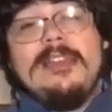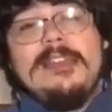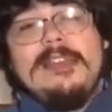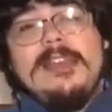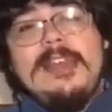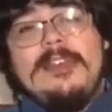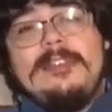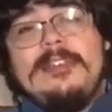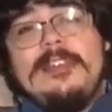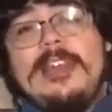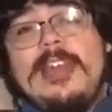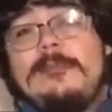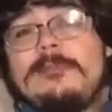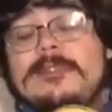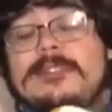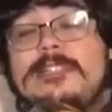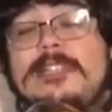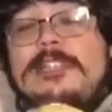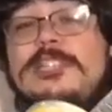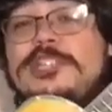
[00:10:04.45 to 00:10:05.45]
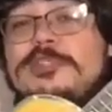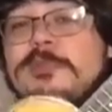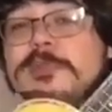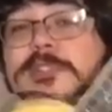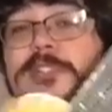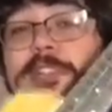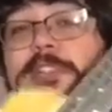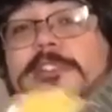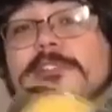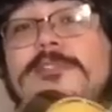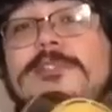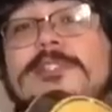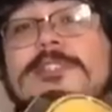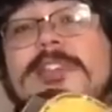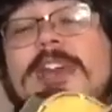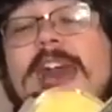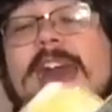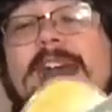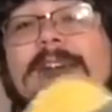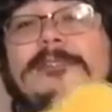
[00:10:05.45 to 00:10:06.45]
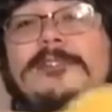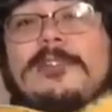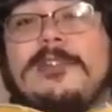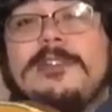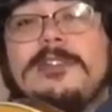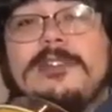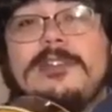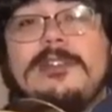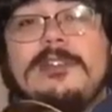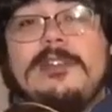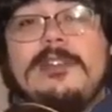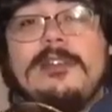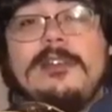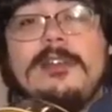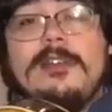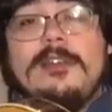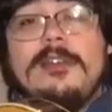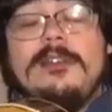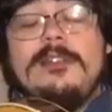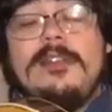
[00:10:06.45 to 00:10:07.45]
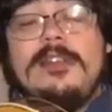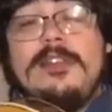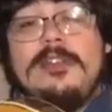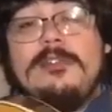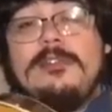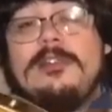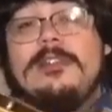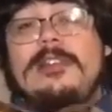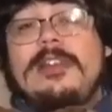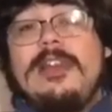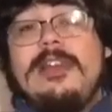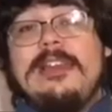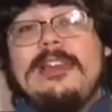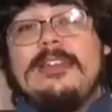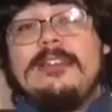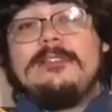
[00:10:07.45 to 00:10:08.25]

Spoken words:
and they named this instrument used after it, the ukulele.